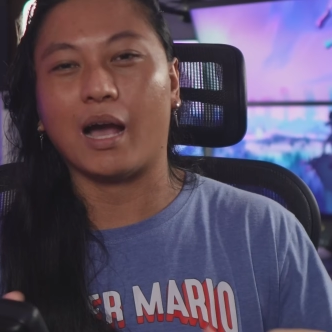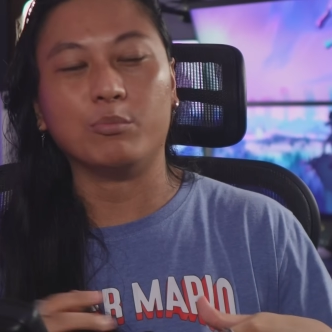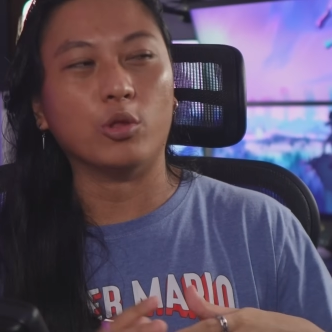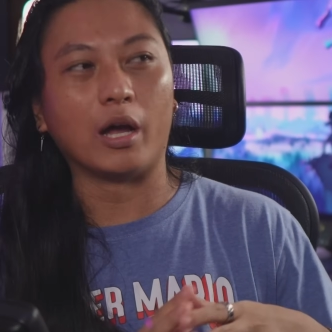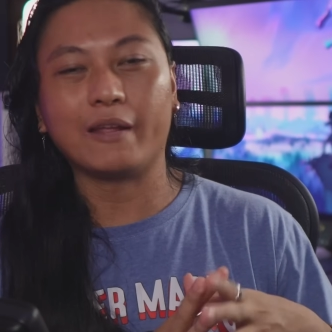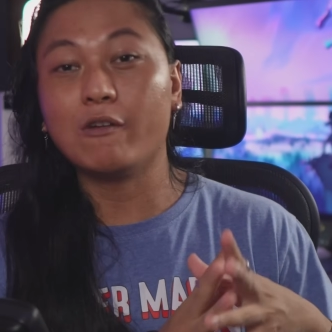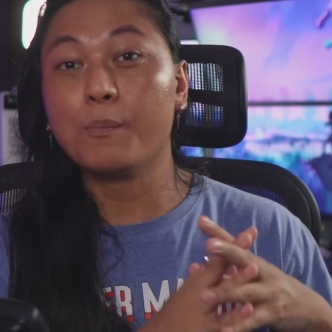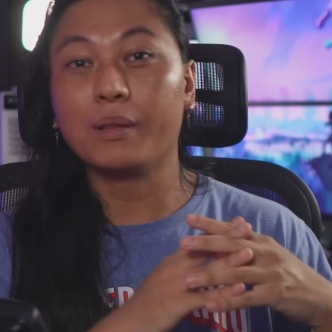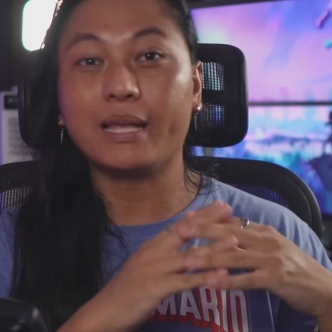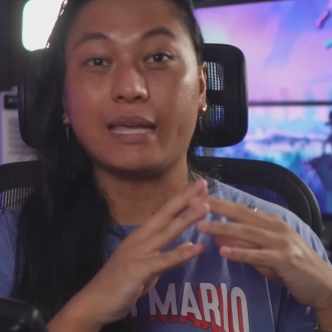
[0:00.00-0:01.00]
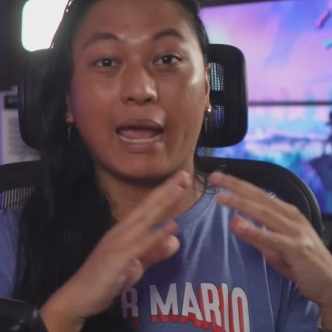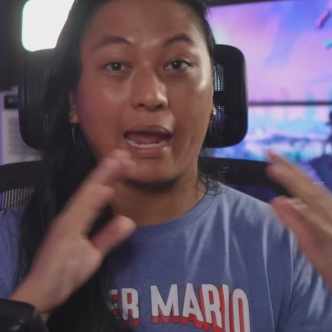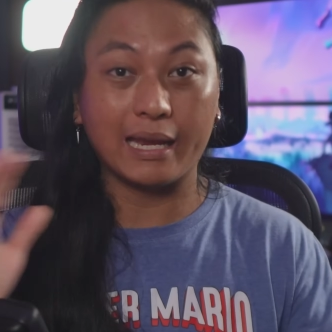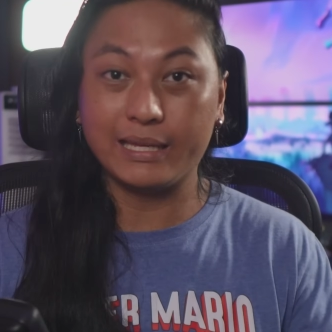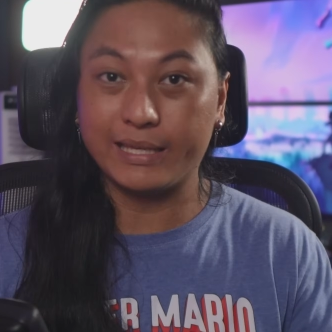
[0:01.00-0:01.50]
I'm not even playing
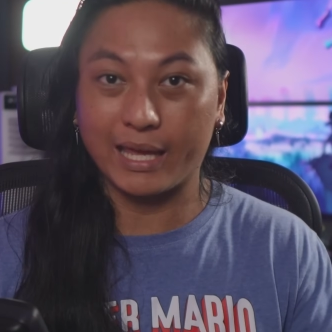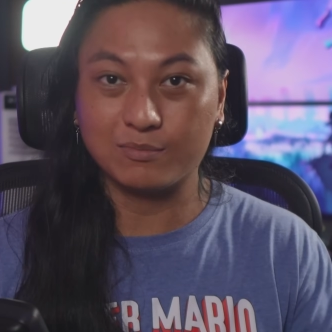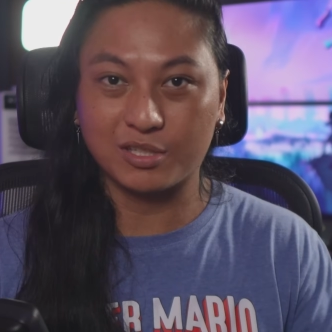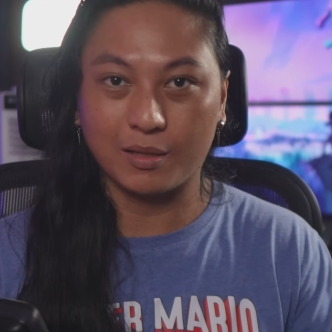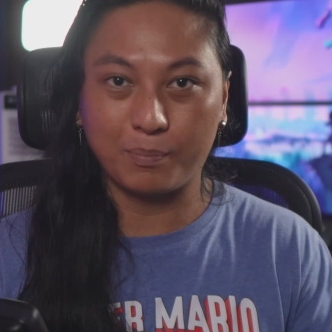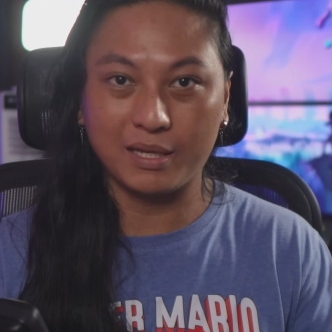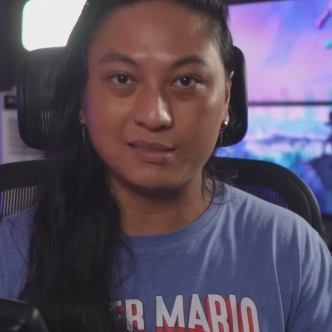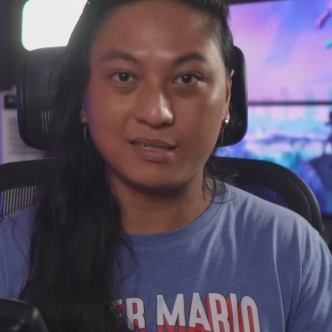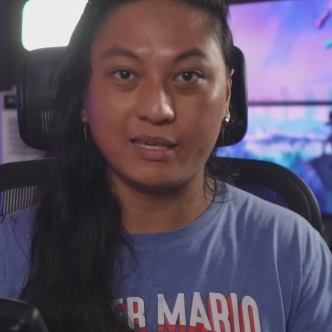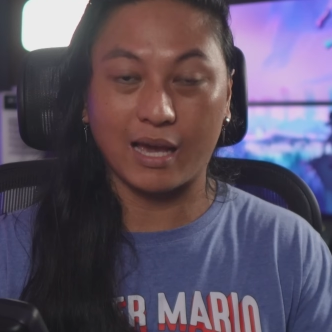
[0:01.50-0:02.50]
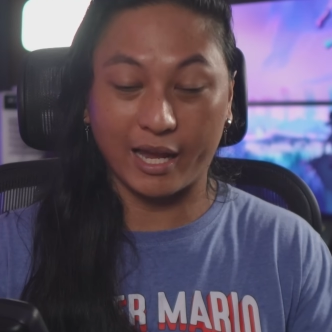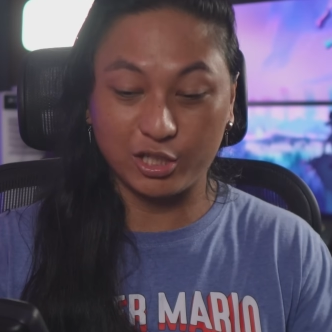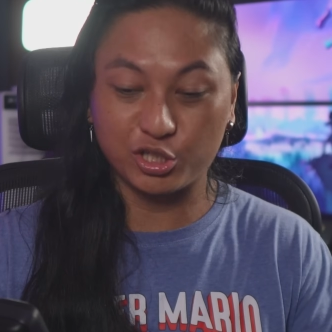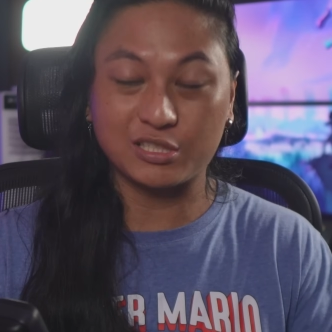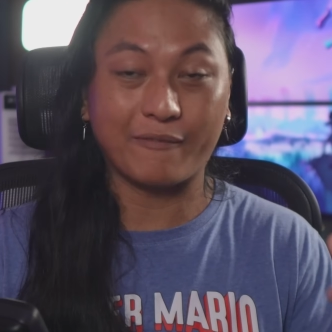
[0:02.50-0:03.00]
any games on the P C. I
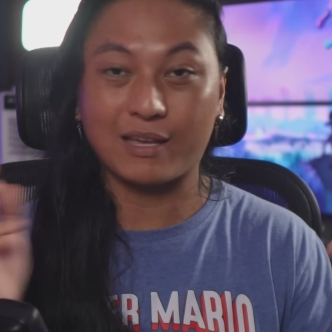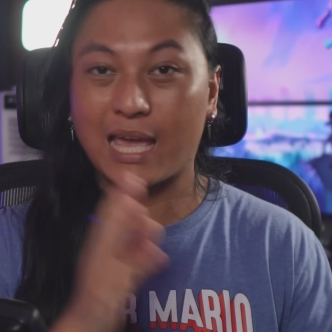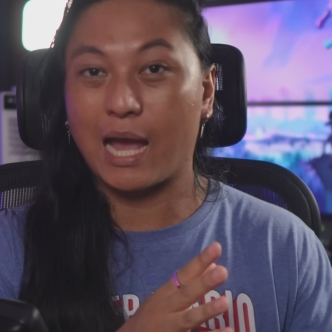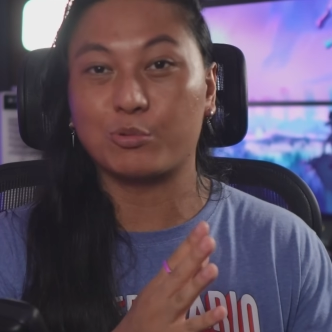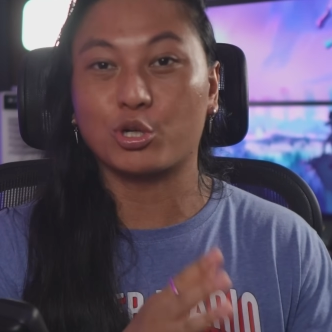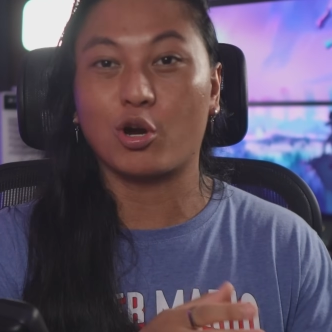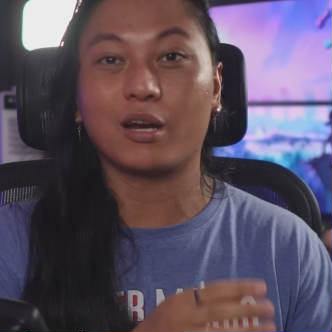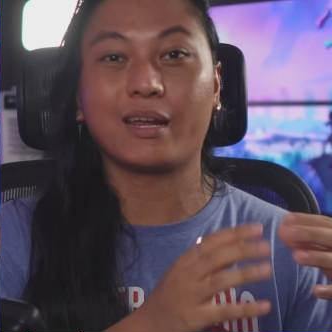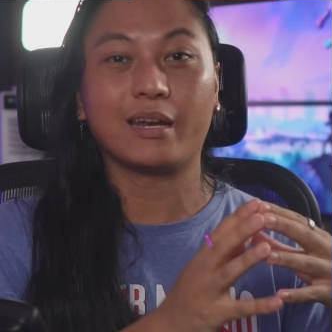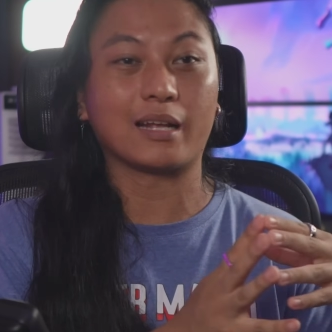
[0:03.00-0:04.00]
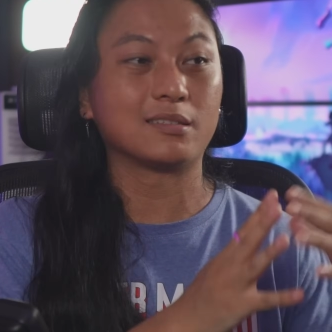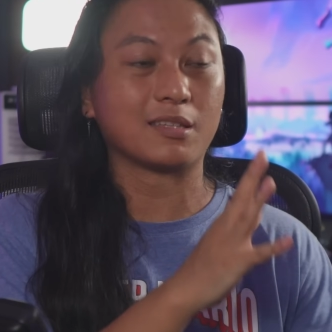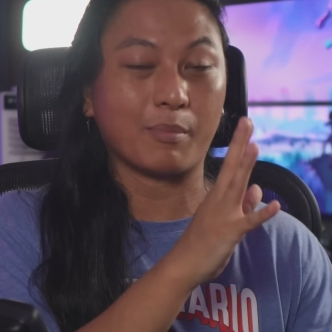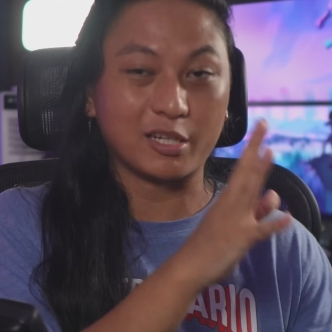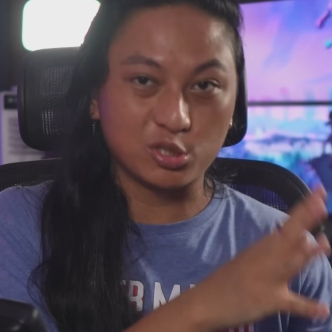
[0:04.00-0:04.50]
just have a capture card connected
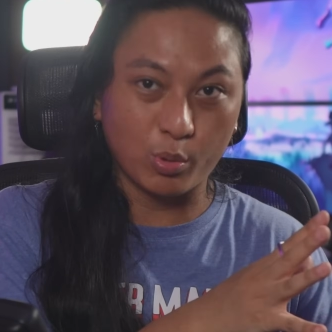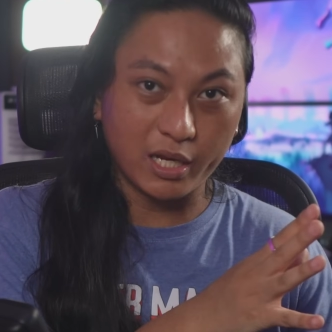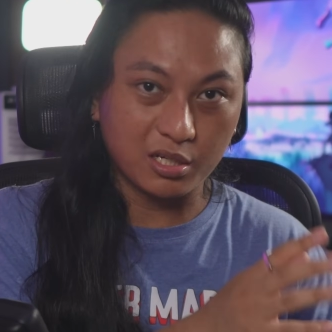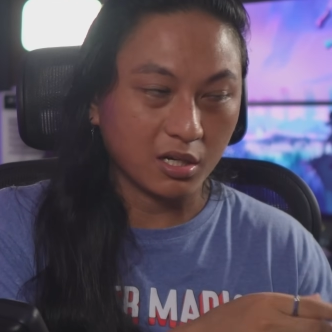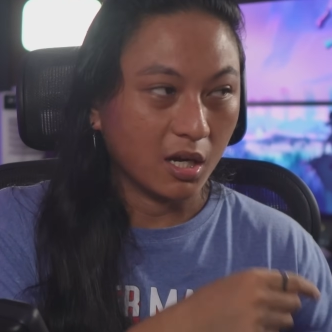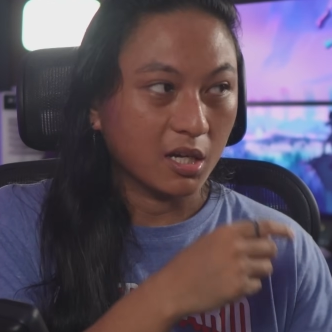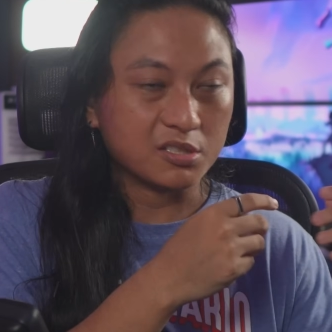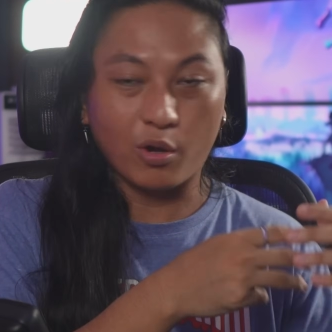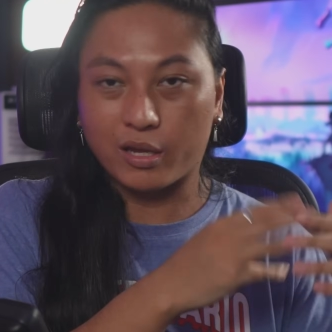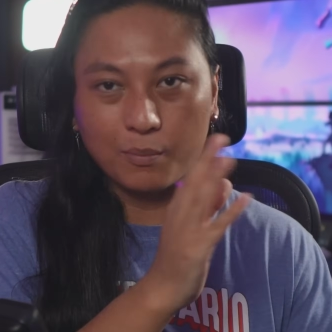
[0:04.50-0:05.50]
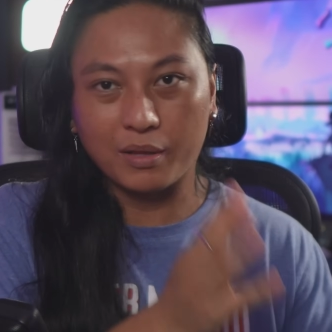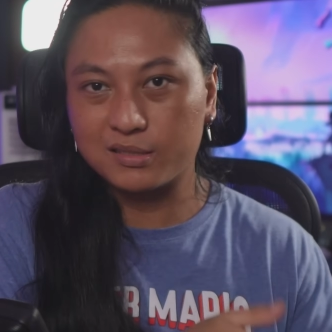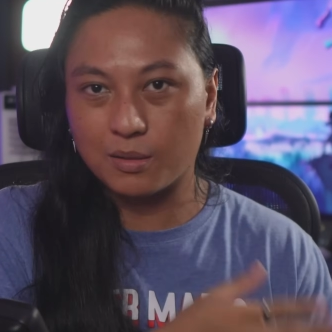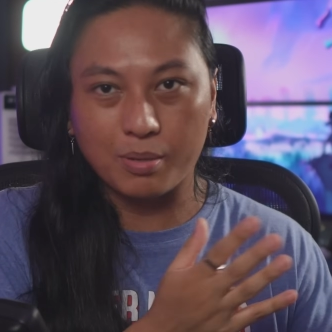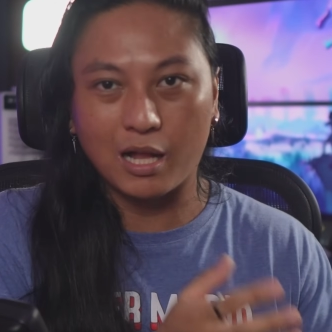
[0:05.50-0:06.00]
to my Switch so I can play
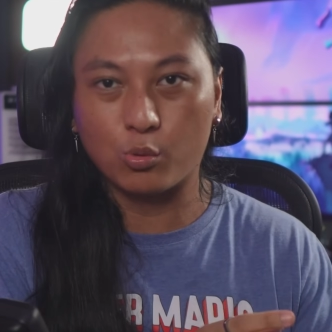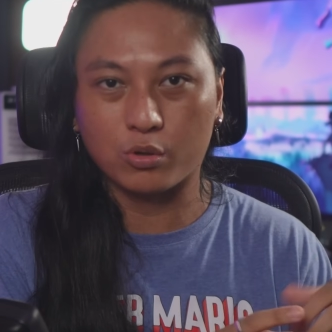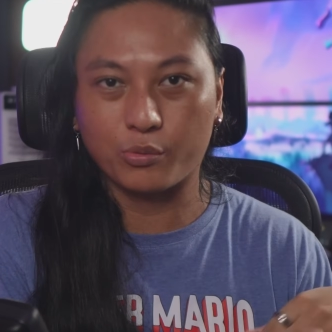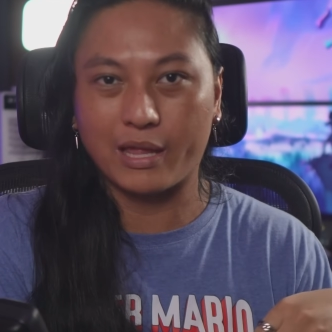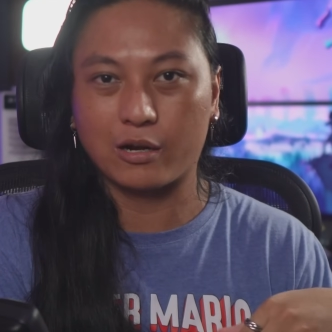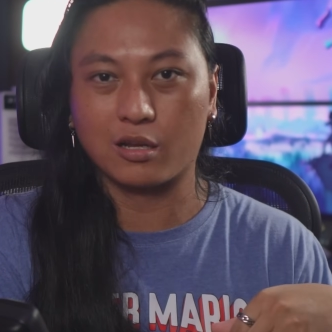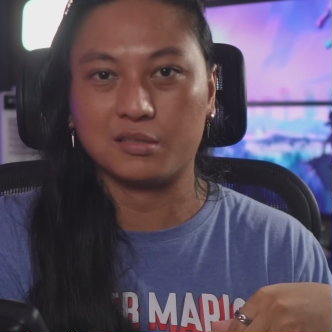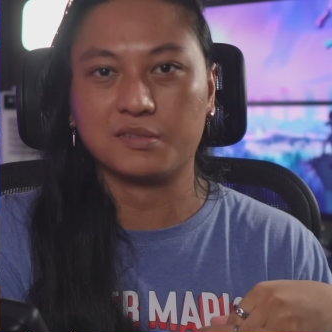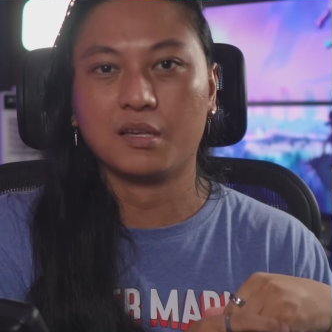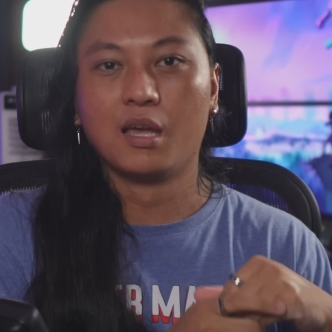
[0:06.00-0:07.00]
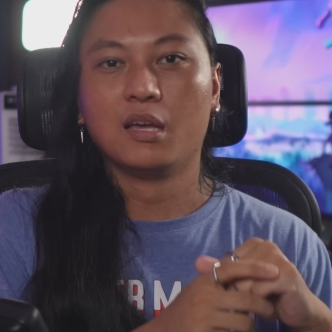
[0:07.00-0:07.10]
some Palworld without guns.